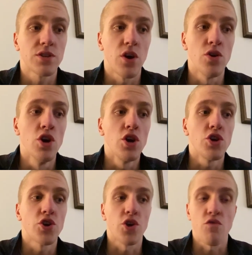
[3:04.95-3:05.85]
So
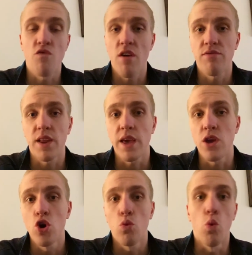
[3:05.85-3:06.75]
you should know
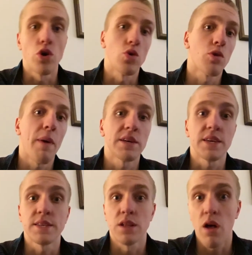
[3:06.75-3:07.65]
roughly what your
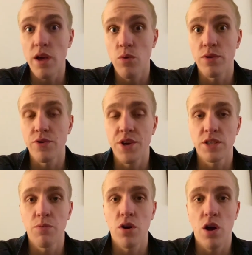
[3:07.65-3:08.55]
capacity is like with your
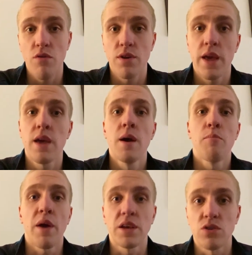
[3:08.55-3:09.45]
chest to bar currently
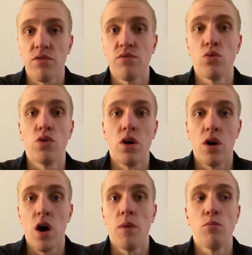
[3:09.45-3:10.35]
based off of all
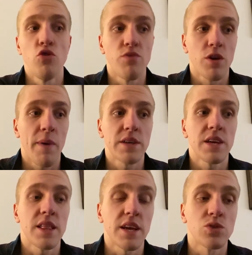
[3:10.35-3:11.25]
the movement
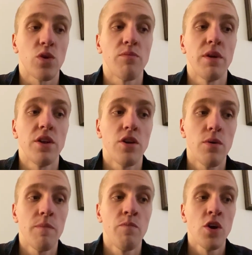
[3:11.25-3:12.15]
capacity things we've been
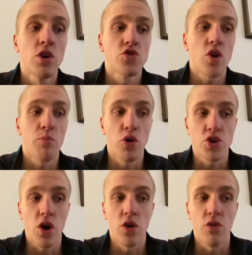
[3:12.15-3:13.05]
doing. Try and
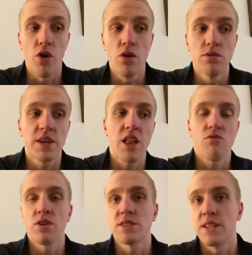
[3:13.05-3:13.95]
push hard on those, take
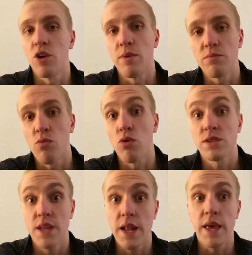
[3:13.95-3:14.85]
thrusters a little bit more
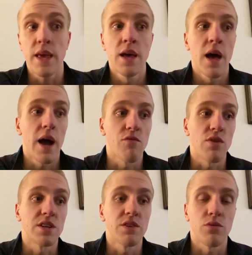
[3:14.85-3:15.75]
steady and
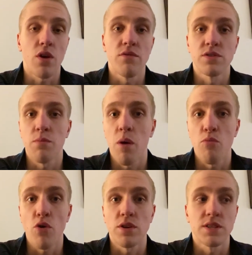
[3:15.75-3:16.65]
really see if you can go for some
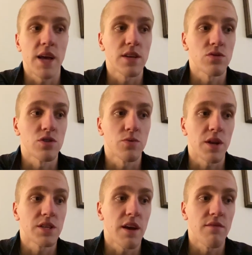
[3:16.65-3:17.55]
unbroken sets on the
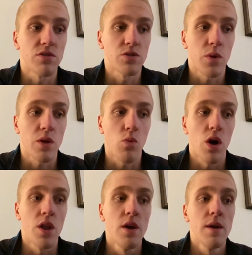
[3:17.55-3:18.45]
27, the
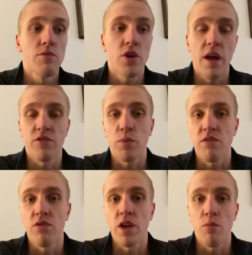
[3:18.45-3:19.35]
21. Don't have to be
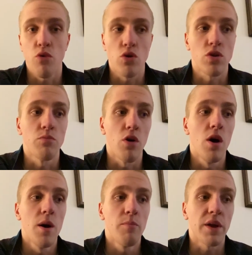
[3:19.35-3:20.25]
fully unbroken, but
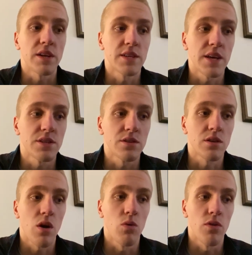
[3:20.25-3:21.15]
bigger sets is the
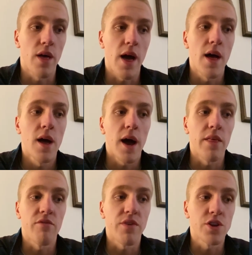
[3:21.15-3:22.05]
goal on there.
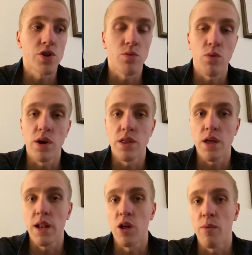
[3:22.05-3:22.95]
And then finishing with
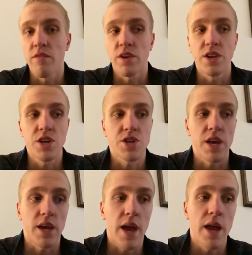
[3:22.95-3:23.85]
a little bit of
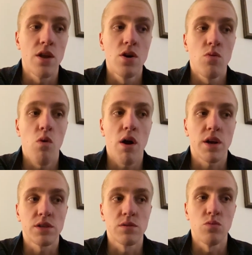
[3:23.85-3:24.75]
conditioning, again,
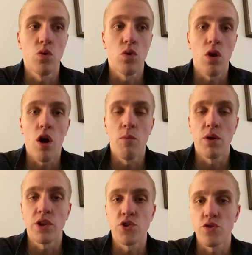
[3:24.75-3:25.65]
working some more lower
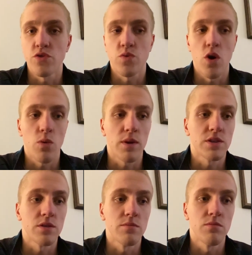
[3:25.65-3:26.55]
body endurance work with
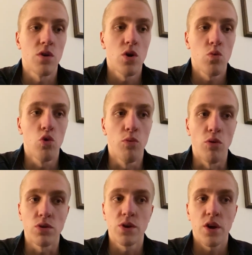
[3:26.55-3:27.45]
some wall
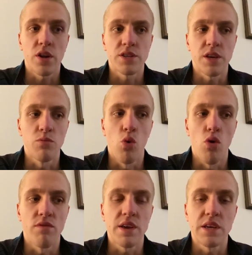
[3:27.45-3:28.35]
balls. You're going to see
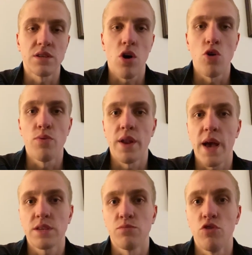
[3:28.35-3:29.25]
more of these open
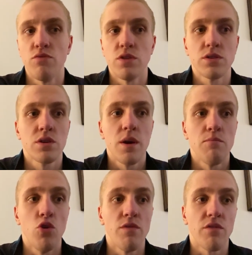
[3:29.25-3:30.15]
S movements
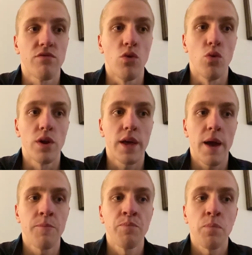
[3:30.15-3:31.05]
moving forward,
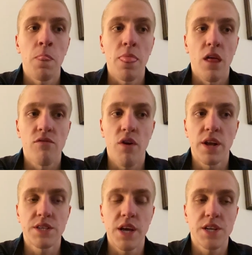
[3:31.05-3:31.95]
okay?
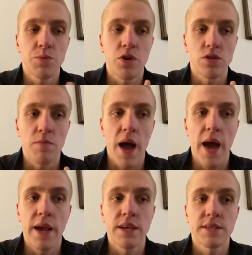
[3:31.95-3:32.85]
Friday session, we've got some
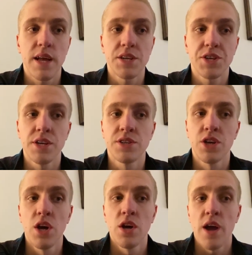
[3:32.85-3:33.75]
hang
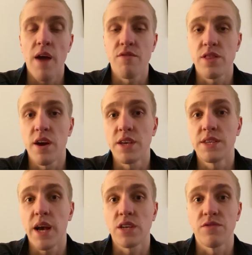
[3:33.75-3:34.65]
snatches every 30
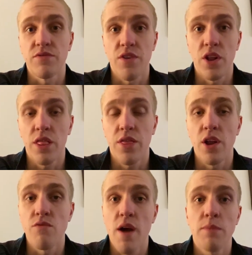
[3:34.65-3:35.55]
seconds for
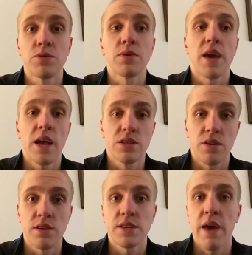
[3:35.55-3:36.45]
30 reps. So again,
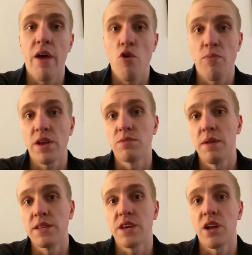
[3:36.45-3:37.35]
starting to get that
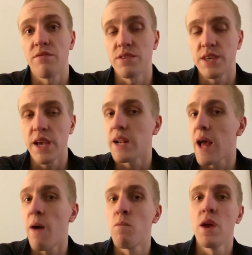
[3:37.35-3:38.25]
repeatability under fatigue
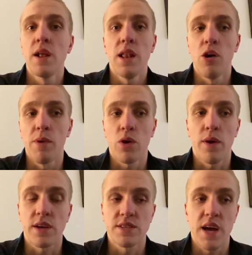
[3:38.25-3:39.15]
now. A little bit
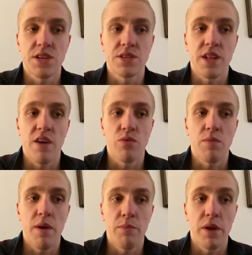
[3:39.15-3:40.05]
quicker snatches than have we
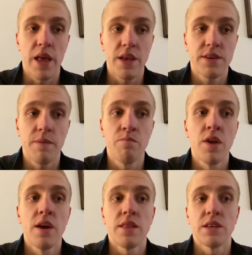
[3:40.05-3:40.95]
been hitting.
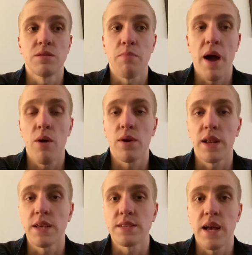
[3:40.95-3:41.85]
Then some power
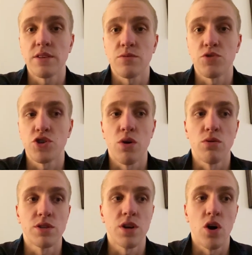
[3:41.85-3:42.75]
cleans and some
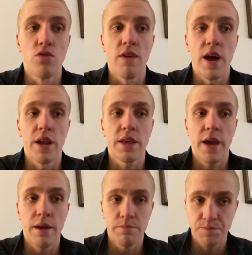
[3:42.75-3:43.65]
shoulder to overhead,
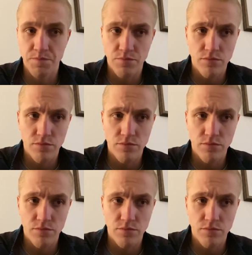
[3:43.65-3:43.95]
okay?